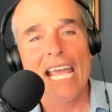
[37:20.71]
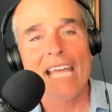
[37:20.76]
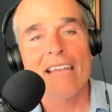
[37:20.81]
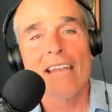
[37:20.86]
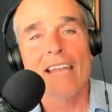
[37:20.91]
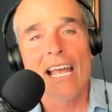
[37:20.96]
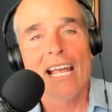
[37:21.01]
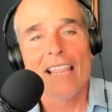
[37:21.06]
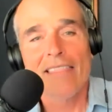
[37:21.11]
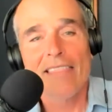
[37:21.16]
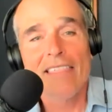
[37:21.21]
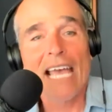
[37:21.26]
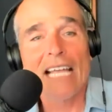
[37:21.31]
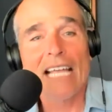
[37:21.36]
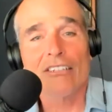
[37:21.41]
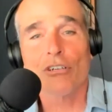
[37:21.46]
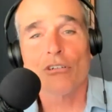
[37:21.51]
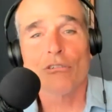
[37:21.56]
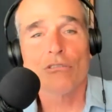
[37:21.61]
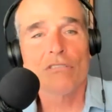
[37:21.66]
and
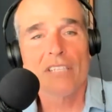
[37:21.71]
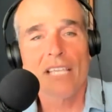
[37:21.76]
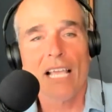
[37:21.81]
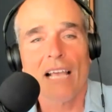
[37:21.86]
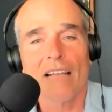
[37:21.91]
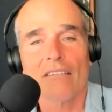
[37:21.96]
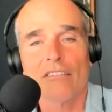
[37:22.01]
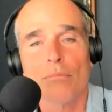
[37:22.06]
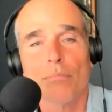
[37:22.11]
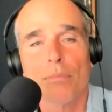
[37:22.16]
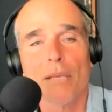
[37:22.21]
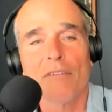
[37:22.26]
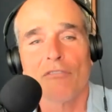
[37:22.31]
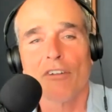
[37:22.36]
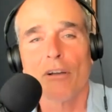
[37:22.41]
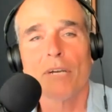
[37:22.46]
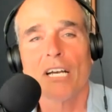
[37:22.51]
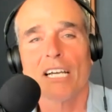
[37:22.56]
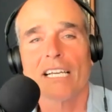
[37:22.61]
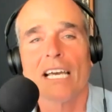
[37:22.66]
that turns out to be
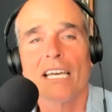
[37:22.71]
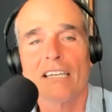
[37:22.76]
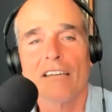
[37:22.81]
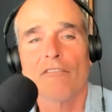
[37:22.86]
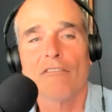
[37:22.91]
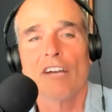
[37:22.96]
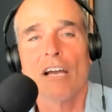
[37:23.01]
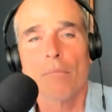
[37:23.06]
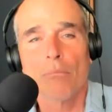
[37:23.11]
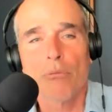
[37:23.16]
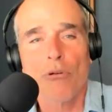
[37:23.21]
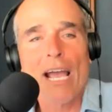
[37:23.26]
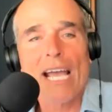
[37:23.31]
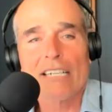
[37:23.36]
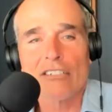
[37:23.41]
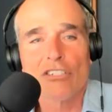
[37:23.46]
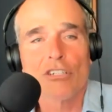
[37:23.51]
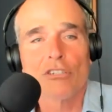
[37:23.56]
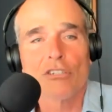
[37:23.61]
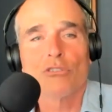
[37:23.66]
from a kind of
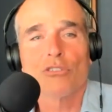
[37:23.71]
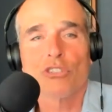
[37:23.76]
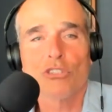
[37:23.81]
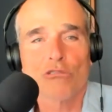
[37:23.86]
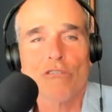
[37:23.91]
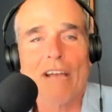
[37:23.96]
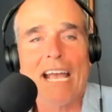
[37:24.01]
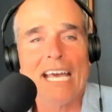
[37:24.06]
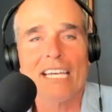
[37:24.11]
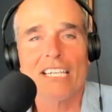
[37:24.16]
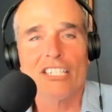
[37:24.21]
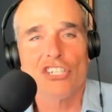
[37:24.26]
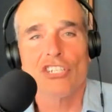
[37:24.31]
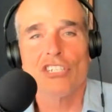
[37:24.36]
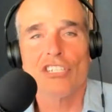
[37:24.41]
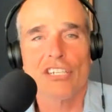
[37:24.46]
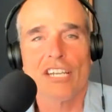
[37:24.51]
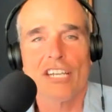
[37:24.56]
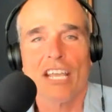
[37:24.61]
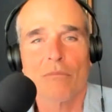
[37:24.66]
practical
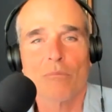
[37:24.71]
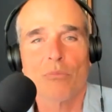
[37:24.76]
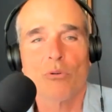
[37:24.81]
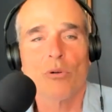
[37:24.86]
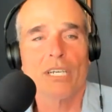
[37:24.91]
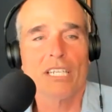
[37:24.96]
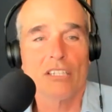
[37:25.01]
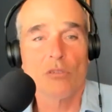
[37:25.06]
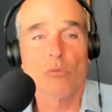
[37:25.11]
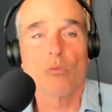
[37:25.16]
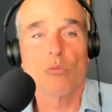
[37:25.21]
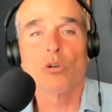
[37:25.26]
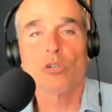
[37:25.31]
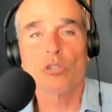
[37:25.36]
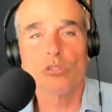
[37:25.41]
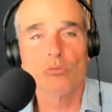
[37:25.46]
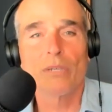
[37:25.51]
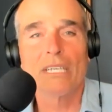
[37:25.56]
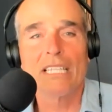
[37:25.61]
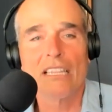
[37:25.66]
strategy standpoint in the
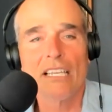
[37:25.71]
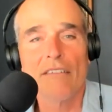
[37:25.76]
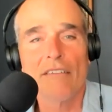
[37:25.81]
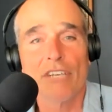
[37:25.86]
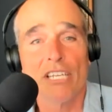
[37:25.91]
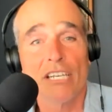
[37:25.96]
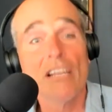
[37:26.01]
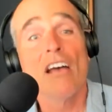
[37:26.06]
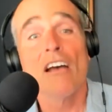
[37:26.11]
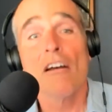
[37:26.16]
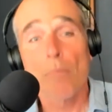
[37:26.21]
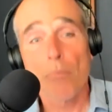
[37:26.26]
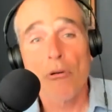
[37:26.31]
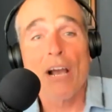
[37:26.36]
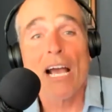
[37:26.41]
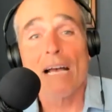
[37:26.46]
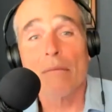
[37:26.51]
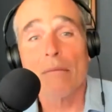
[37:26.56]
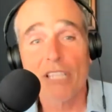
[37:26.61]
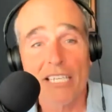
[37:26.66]
world we live in
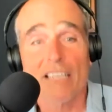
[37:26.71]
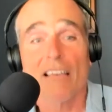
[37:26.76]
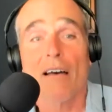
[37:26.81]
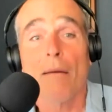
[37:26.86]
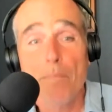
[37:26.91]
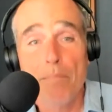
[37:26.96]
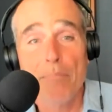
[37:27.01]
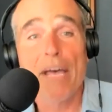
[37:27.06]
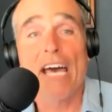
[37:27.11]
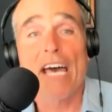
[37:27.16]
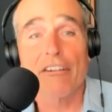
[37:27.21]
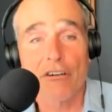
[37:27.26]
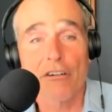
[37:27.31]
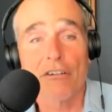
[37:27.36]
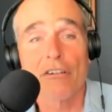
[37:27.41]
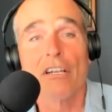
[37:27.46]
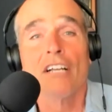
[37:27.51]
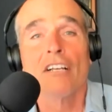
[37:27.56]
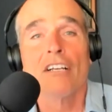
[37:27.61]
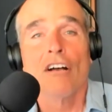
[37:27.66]
probably a
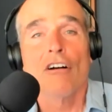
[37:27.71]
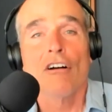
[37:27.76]
better